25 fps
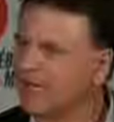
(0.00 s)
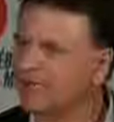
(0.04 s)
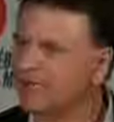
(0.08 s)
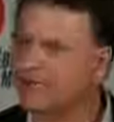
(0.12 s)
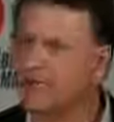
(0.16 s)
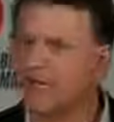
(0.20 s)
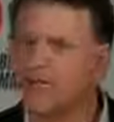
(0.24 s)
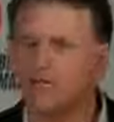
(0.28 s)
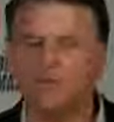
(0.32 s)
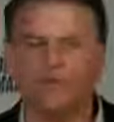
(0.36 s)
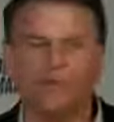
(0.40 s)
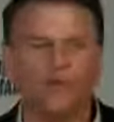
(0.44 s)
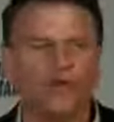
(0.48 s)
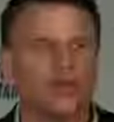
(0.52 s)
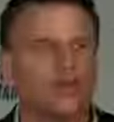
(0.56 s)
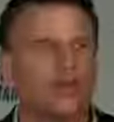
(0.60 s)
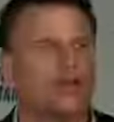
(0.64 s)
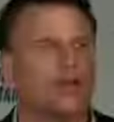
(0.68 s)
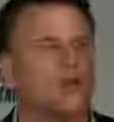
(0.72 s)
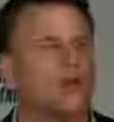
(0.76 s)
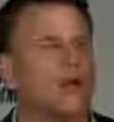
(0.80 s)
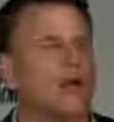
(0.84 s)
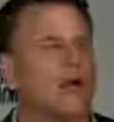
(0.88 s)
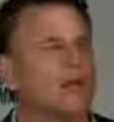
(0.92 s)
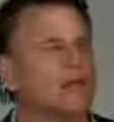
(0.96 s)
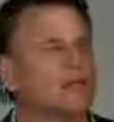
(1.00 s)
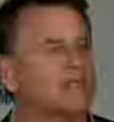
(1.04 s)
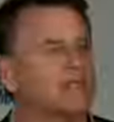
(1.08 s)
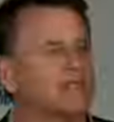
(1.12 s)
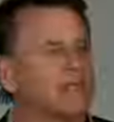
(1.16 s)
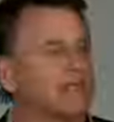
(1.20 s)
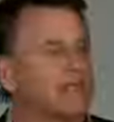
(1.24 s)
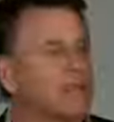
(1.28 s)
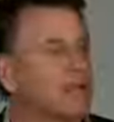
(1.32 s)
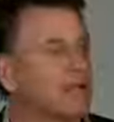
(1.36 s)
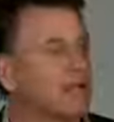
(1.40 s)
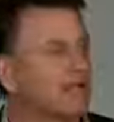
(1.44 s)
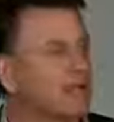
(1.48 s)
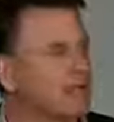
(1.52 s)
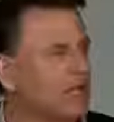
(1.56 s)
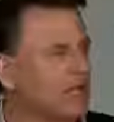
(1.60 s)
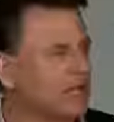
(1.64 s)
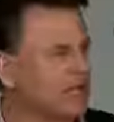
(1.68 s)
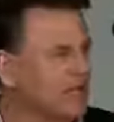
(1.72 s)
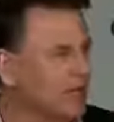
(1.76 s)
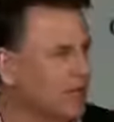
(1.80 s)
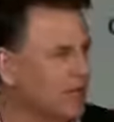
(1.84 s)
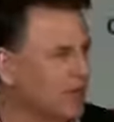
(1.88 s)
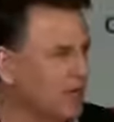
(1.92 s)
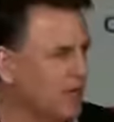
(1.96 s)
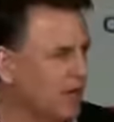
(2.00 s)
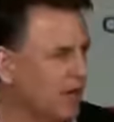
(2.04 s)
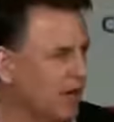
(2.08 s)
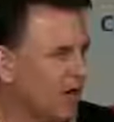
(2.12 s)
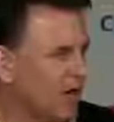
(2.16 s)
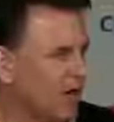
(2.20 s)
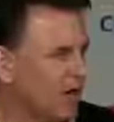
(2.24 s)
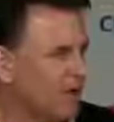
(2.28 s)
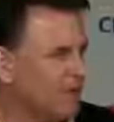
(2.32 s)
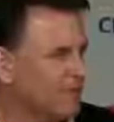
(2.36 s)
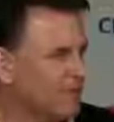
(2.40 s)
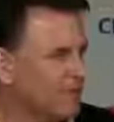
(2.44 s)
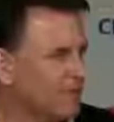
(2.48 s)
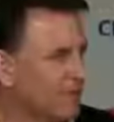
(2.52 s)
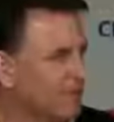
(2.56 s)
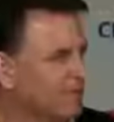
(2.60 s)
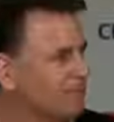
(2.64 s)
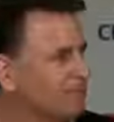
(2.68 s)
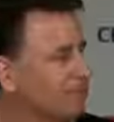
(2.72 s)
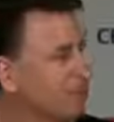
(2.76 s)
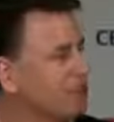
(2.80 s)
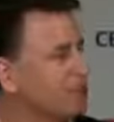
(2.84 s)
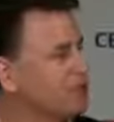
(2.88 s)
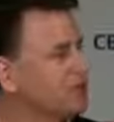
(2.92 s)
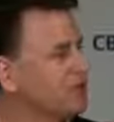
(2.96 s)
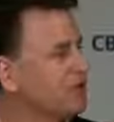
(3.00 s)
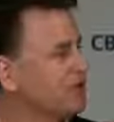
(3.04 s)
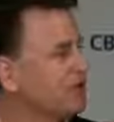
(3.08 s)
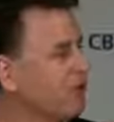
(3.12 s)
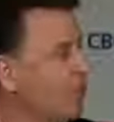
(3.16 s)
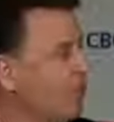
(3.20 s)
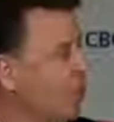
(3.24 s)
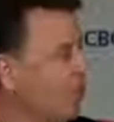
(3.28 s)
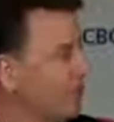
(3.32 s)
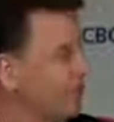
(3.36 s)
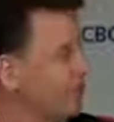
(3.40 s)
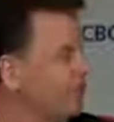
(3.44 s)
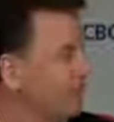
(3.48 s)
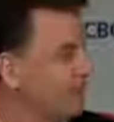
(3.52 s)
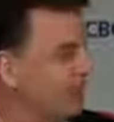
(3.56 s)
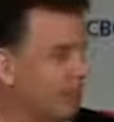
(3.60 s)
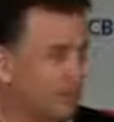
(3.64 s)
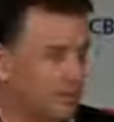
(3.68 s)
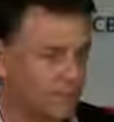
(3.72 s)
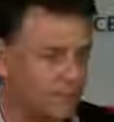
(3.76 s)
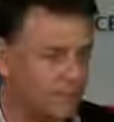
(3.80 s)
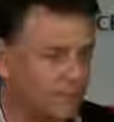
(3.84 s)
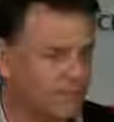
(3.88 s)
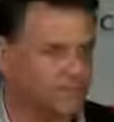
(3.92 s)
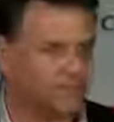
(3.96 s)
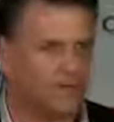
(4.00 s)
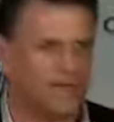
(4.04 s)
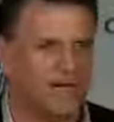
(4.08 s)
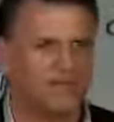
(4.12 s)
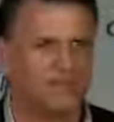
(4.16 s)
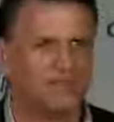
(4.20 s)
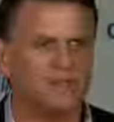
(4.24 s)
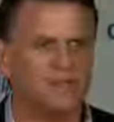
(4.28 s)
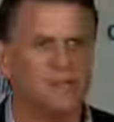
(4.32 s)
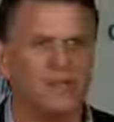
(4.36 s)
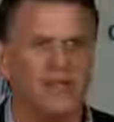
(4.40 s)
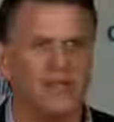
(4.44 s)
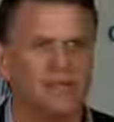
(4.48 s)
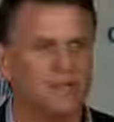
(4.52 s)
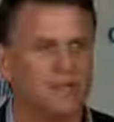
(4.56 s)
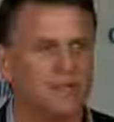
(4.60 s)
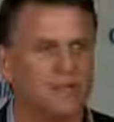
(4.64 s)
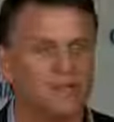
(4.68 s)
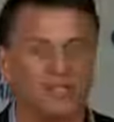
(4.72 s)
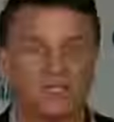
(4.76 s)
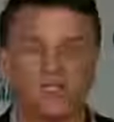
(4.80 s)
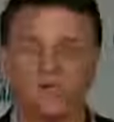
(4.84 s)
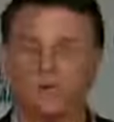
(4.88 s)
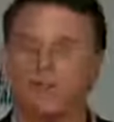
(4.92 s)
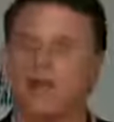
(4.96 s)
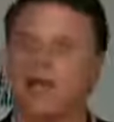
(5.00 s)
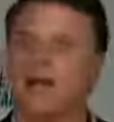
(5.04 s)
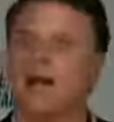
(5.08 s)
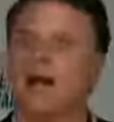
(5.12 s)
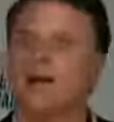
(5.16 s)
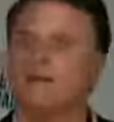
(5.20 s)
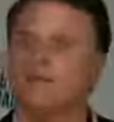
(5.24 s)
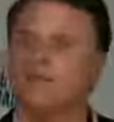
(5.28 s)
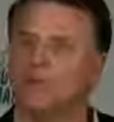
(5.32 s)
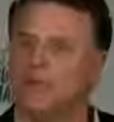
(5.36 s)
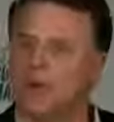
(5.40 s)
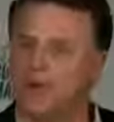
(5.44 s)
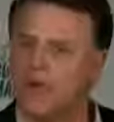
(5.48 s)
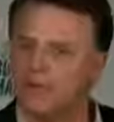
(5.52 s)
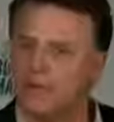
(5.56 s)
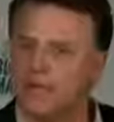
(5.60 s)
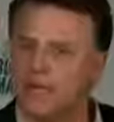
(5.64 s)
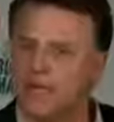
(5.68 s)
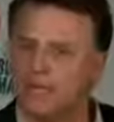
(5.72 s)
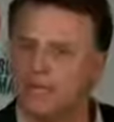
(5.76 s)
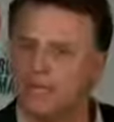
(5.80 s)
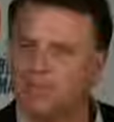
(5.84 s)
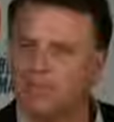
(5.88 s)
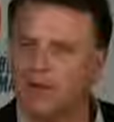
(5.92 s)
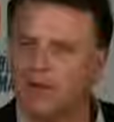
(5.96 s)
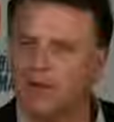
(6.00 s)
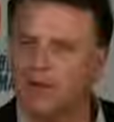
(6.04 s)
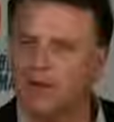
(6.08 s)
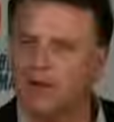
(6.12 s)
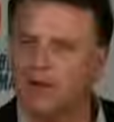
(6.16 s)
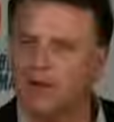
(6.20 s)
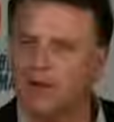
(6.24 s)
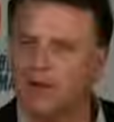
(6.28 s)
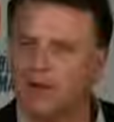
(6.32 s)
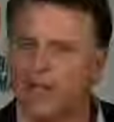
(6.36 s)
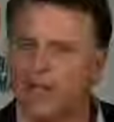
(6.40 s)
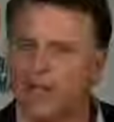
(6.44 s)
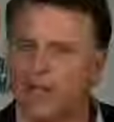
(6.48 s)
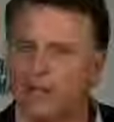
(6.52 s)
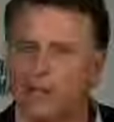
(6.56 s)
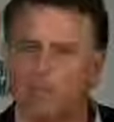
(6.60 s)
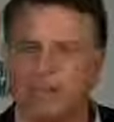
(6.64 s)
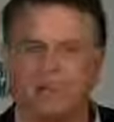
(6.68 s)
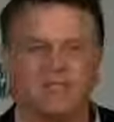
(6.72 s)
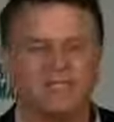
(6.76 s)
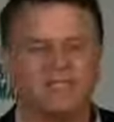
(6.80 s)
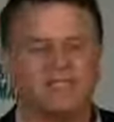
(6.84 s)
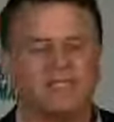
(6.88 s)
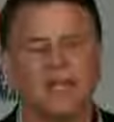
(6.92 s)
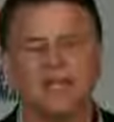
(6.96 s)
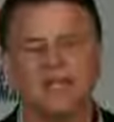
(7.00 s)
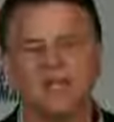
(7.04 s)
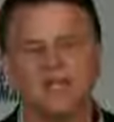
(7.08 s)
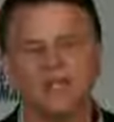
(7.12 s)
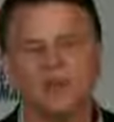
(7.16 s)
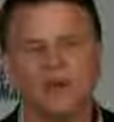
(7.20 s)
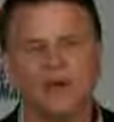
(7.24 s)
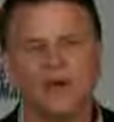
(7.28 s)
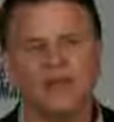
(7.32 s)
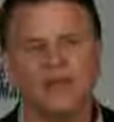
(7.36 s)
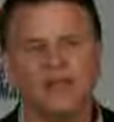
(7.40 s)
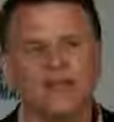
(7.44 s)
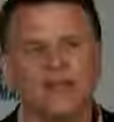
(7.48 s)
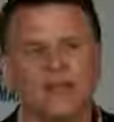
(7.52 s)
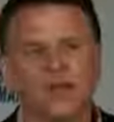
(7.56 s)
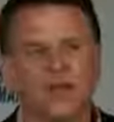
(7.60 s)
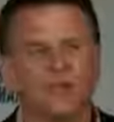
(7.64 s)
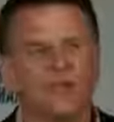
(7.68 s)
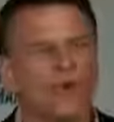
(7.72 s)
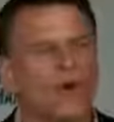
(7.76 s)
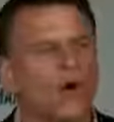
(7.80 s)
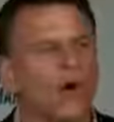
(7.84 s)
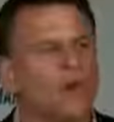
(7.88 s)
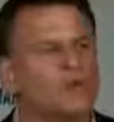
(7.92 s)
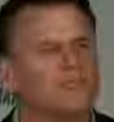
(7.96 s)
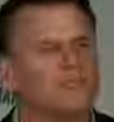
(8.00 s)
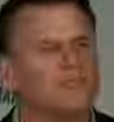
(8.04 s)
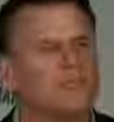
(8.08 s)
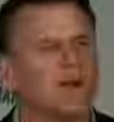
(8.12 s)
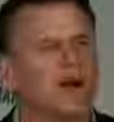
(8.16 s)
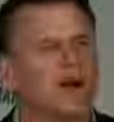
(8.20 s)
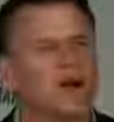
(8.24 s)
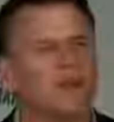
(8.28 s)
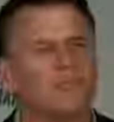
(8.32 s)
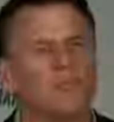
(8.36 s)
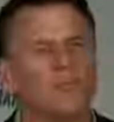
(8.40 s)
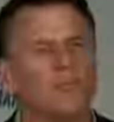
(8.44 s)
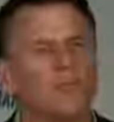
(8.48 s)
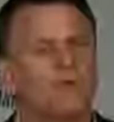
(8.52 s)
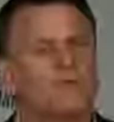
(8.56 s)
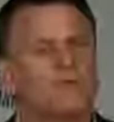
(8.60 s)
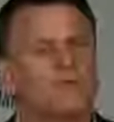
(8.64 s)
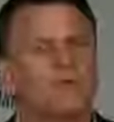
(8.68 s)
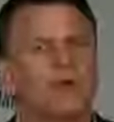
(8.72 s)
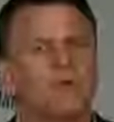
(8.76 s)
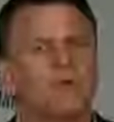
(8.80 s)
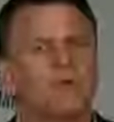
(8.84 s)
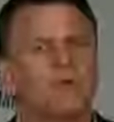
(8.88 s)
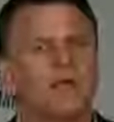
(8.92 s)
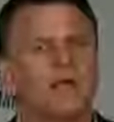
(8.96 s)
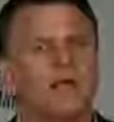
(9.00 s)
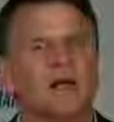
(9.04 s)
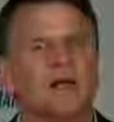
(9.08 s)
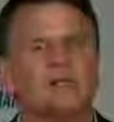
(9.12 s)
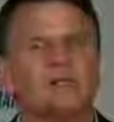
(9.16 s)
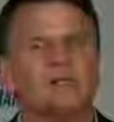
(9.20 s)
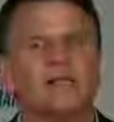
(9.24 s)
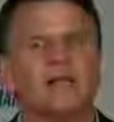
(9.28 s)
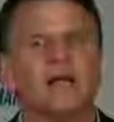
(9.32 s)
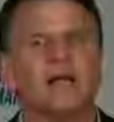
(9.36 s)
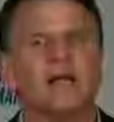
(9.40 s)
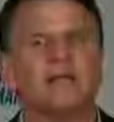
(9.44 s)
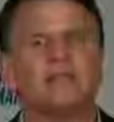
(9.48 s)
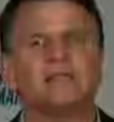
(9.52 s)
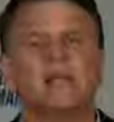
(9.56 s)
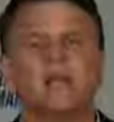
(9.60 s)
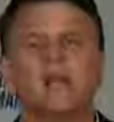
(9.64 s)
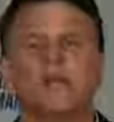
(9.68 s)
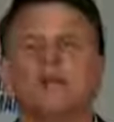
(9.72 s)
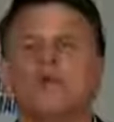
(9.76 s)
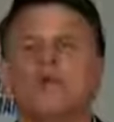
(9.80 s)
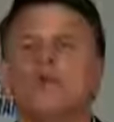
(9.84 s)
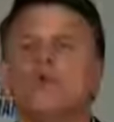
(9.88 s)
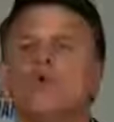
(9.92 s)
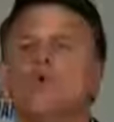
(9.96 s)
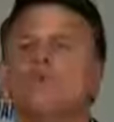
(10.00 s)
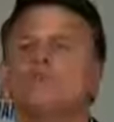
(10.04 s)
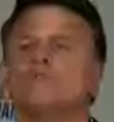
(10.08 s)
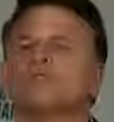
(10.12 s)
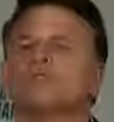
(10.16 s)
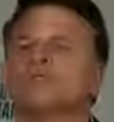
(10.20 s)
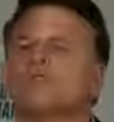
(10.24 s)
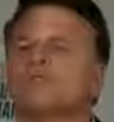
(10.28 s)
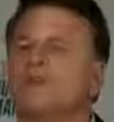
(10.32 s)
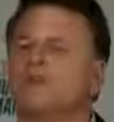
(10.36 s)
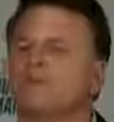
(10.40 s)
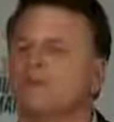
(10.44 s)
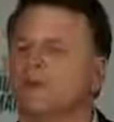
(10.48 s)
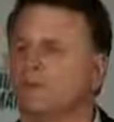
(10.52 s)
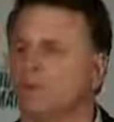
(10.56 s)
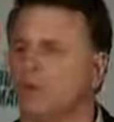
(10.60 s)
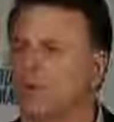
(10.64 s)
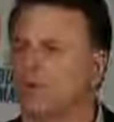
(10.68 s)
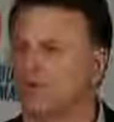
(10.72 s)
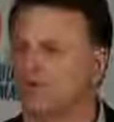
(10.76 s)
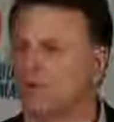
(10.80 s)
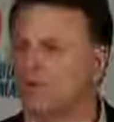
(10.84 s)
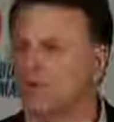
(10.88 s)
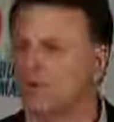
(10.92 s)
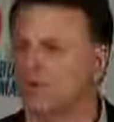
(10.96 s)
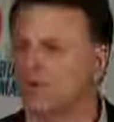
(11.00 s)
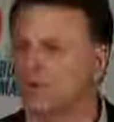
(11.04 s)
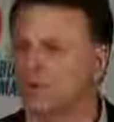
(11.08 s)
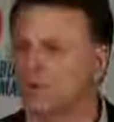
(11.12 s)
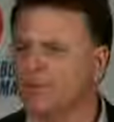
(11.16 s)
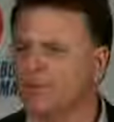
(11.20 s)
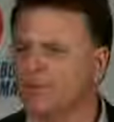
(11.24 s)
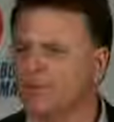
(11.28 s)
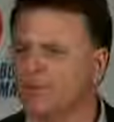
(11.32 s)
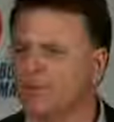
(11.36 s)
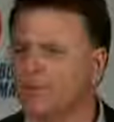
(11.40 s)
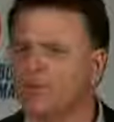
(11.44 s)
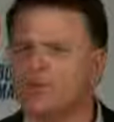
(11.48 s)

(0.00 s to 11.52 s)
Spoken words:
Instead of looking around and seeing how lucky we are and pushing forward from there, because you have to be ambitious, we have to want to make it better, but instead of doing that, we're always caught up in what somebody else has who owns a little bit more than we do.